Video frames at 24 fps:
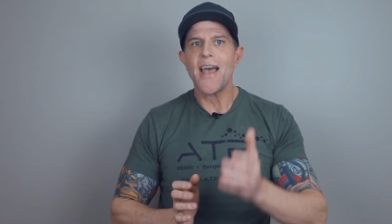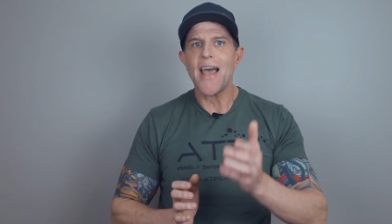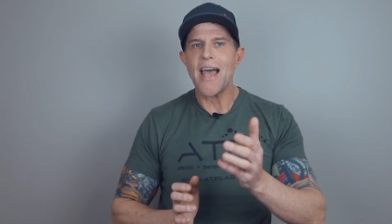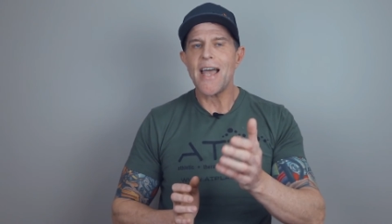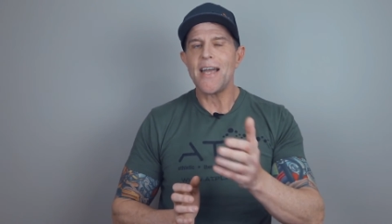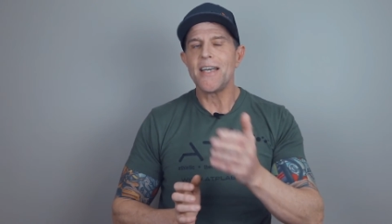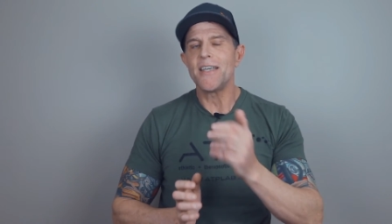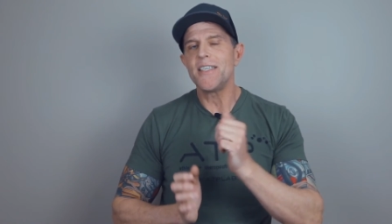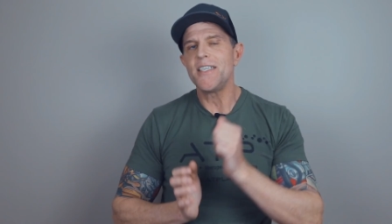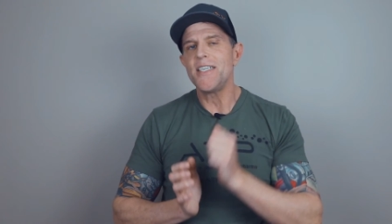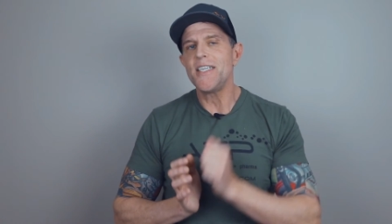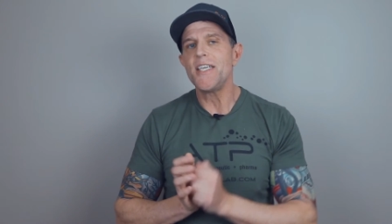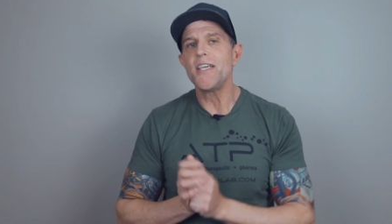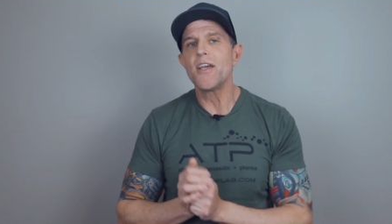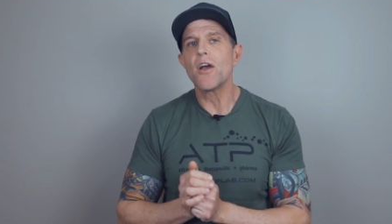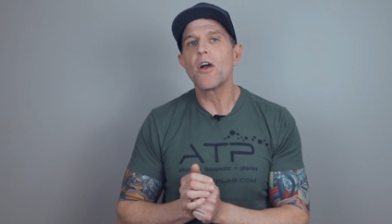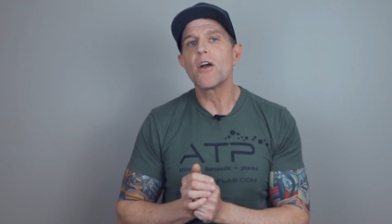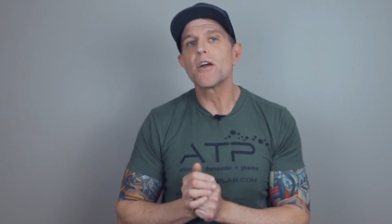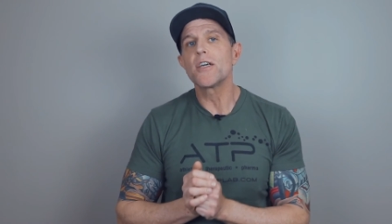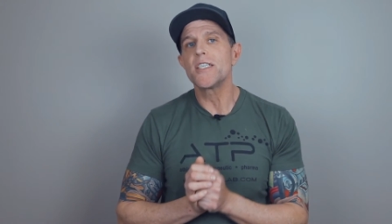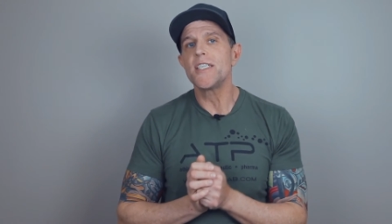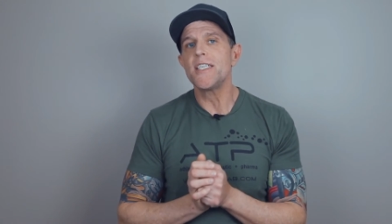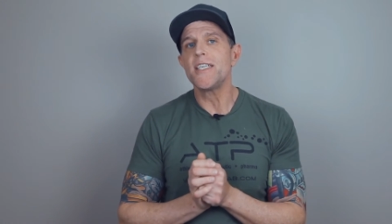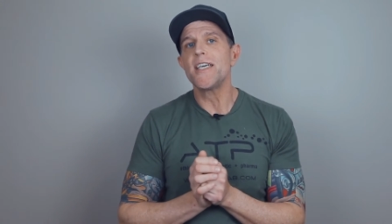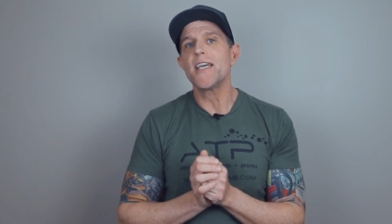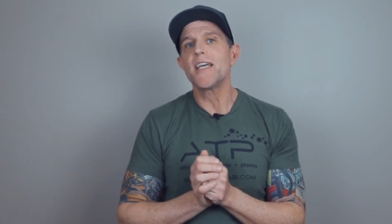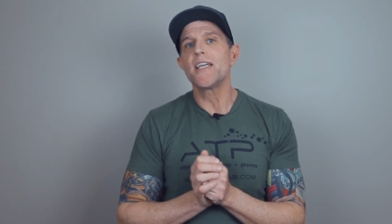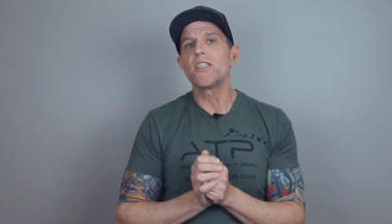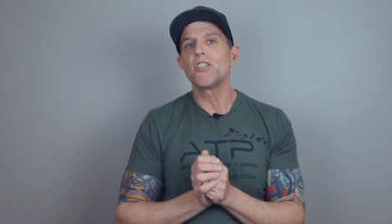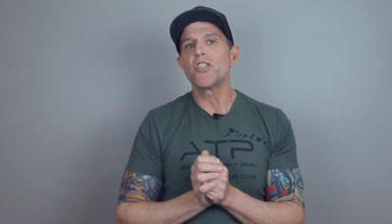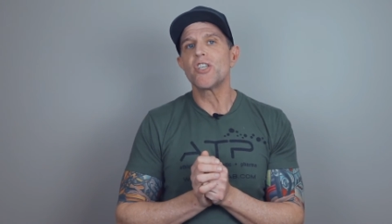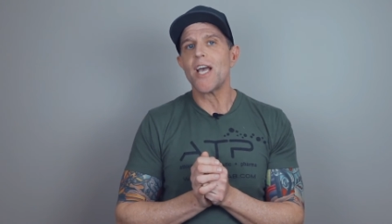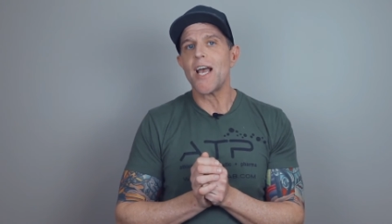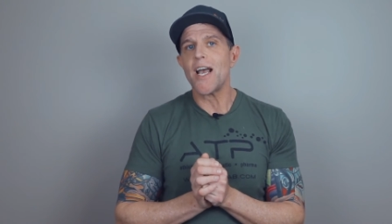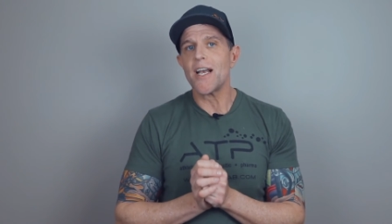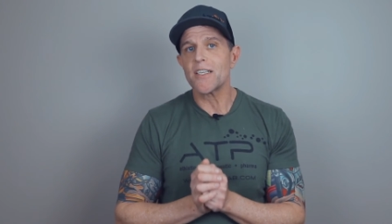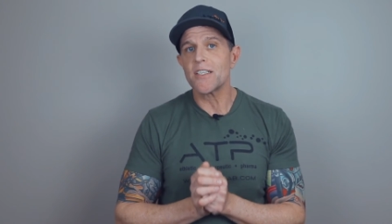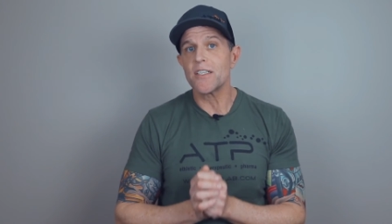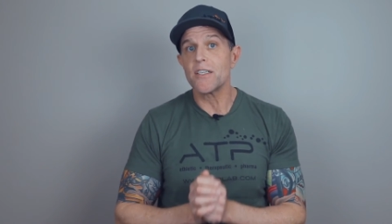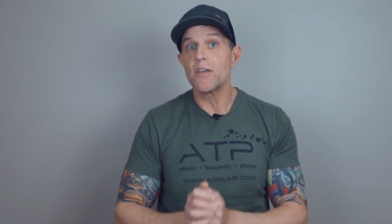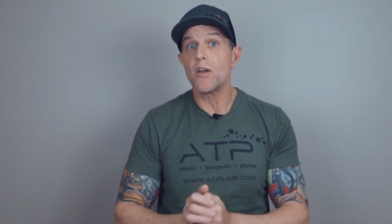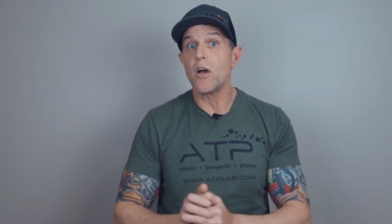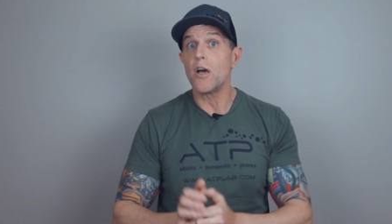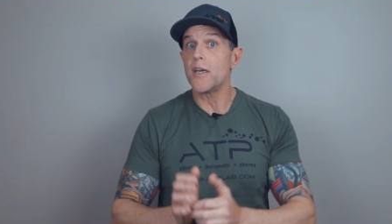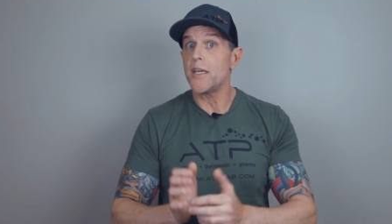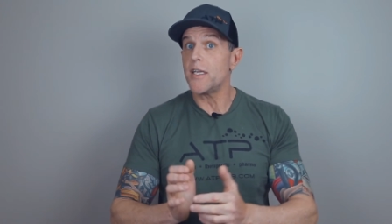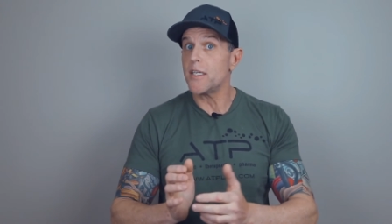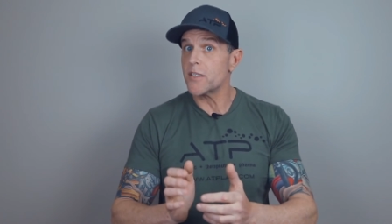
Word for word: at Doctor Dwayne N Jackson on